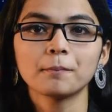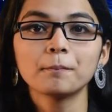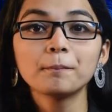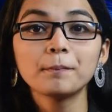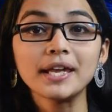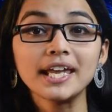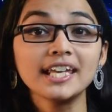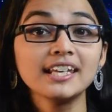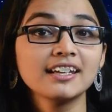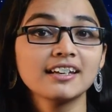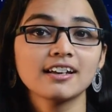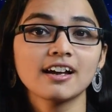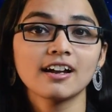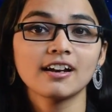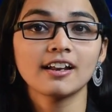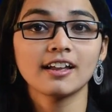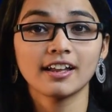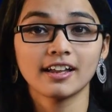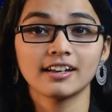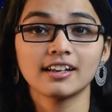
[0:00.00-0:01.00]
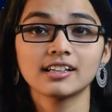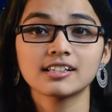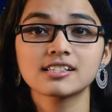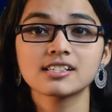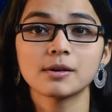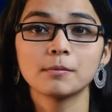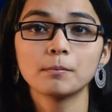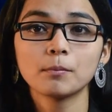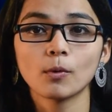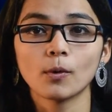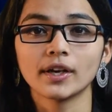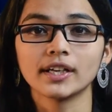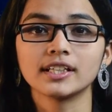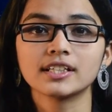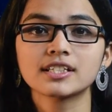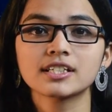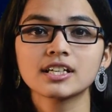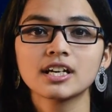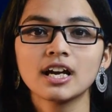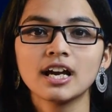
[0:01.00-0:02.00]
pain in our head at some
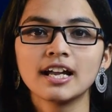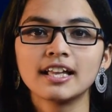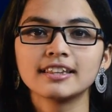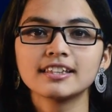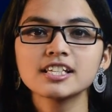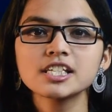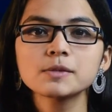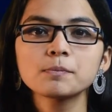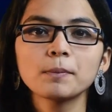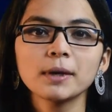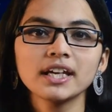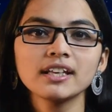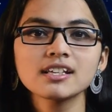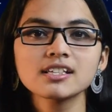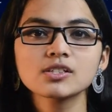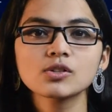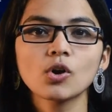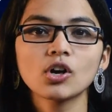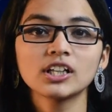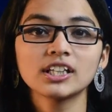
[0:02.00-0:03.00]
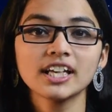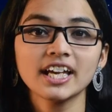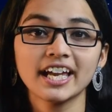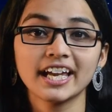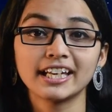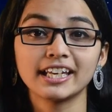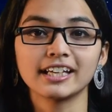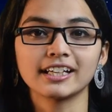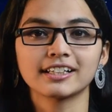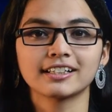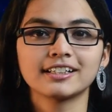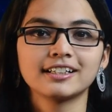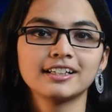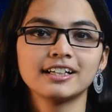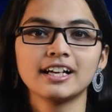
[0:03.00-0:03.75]
point. This pain is called the headache.